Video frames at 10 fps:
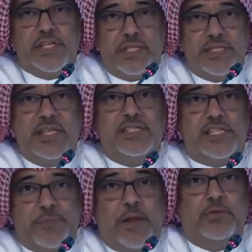a disease,
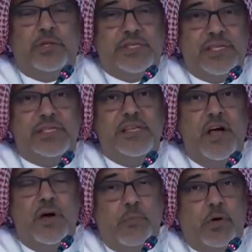respiratory disease,
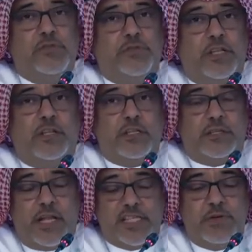most of the
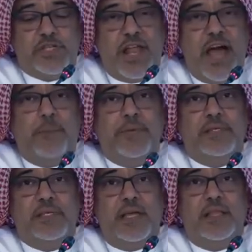transmission
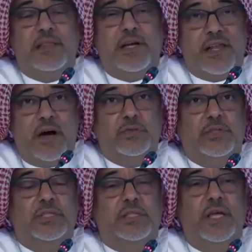happens in the
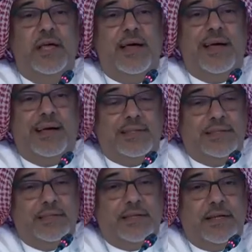crowded
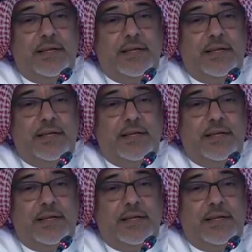and